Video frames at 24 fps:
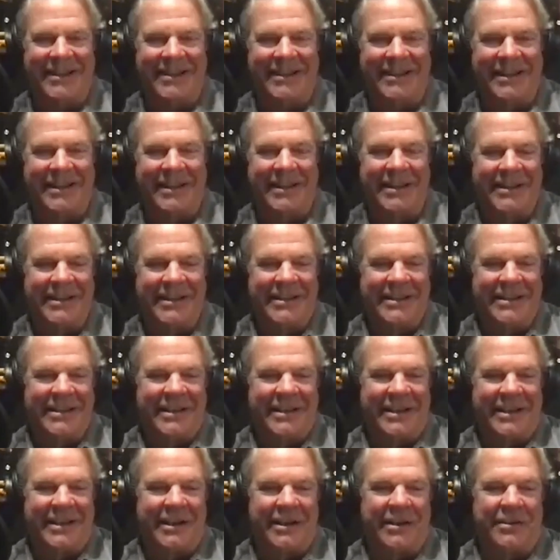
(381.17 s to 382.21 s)
and
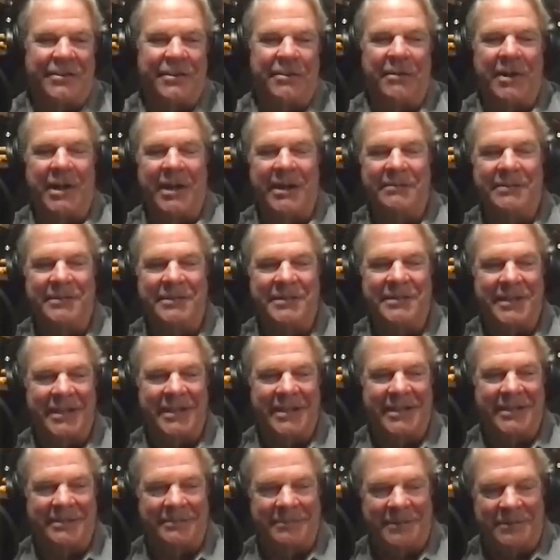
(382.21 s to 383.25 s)
although I was
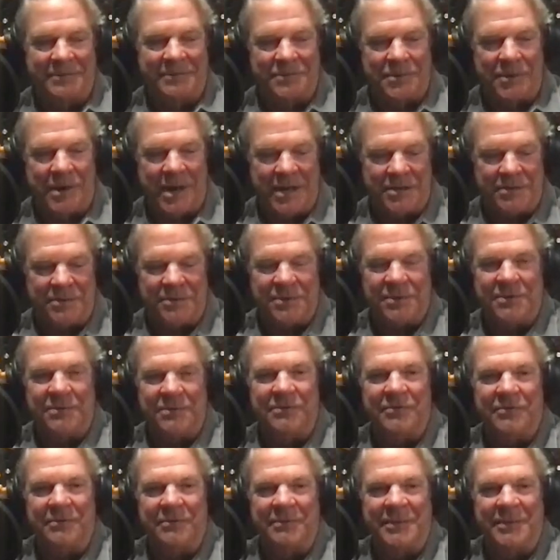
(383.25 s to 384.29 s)
it was graduate school
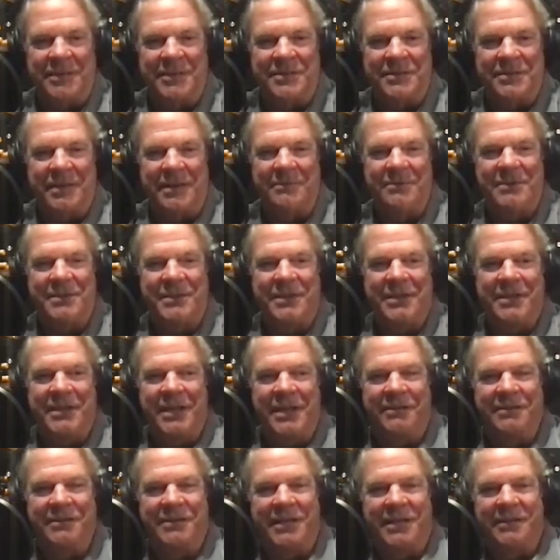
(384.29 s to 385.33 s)
for me, so I was in the
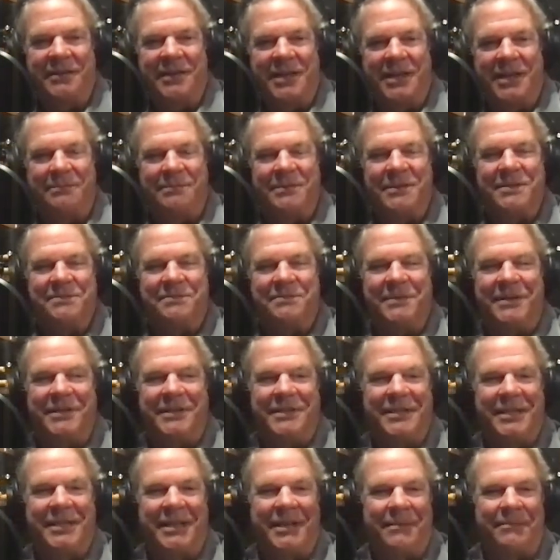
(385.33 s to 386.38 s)
downtown campus,
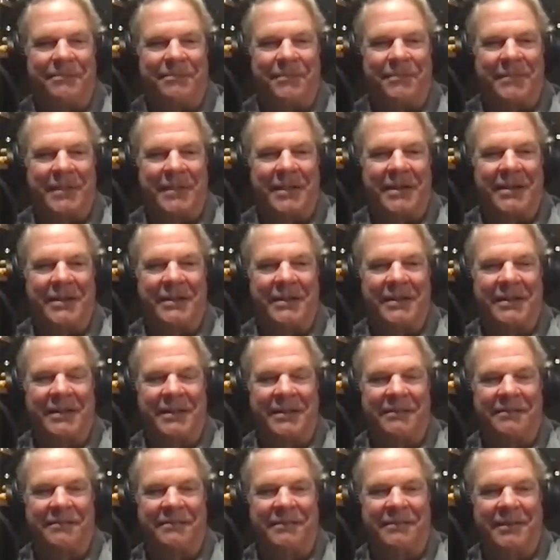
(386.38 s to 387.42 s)
but
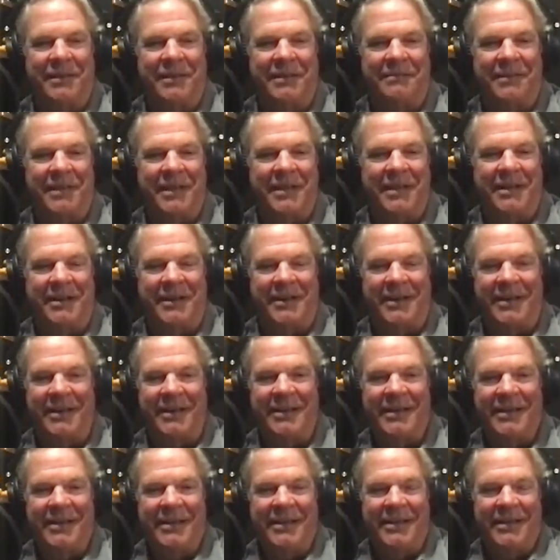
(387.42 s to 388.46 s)
love that area.
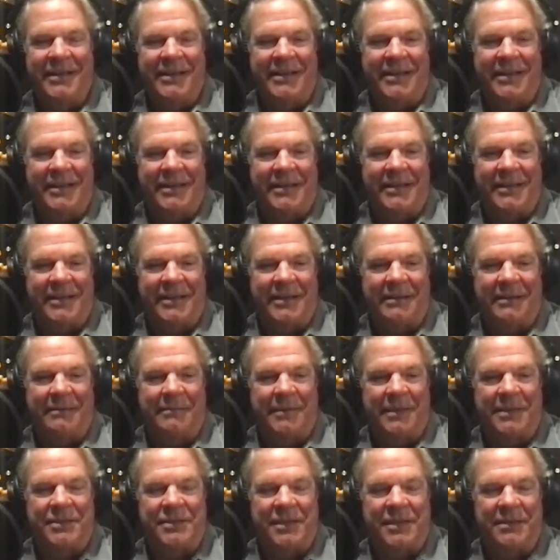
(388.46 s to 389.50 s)
And
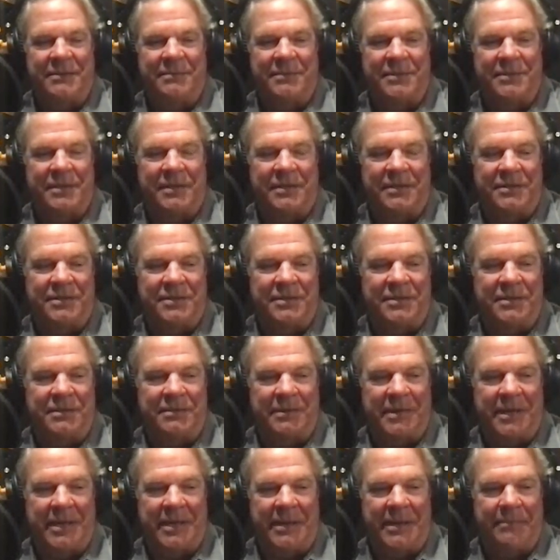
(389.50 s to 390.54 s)
my son was
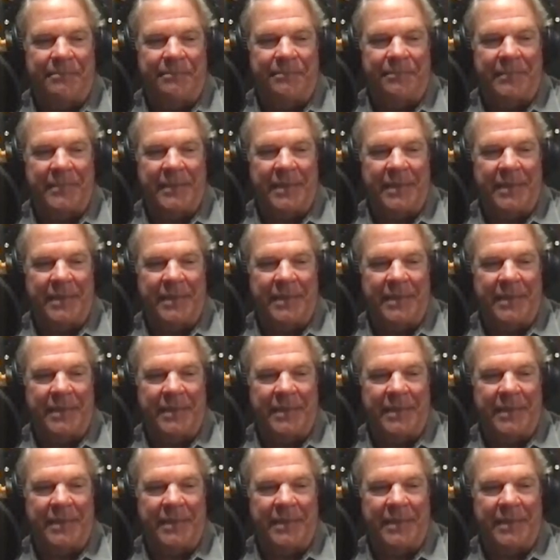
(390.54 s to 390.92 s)
also